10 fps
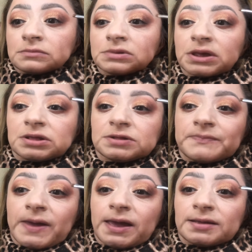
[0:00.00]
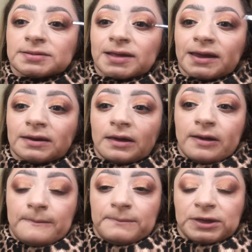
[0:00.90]
lid space and
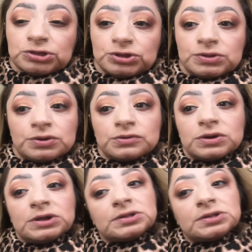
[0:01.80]
up into the crease.